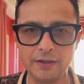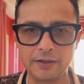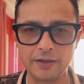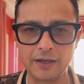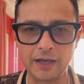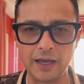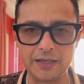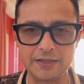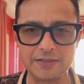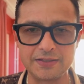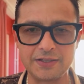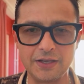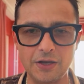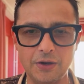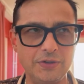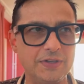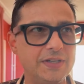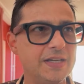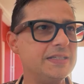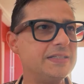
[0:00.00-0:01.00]
Okay,
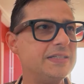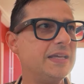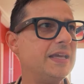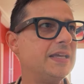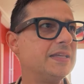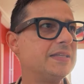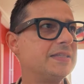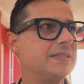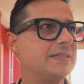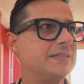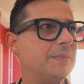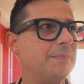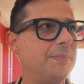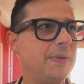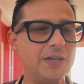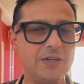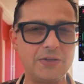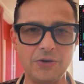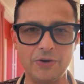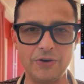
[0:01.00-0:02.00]
so this is the
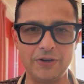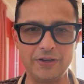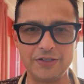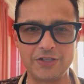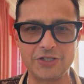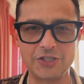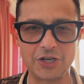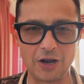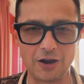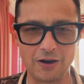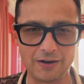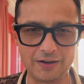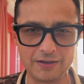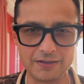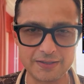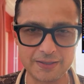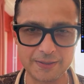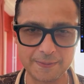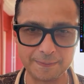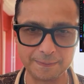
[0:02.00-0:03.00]
Bitcoin
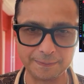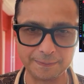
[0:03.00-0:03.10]
chart.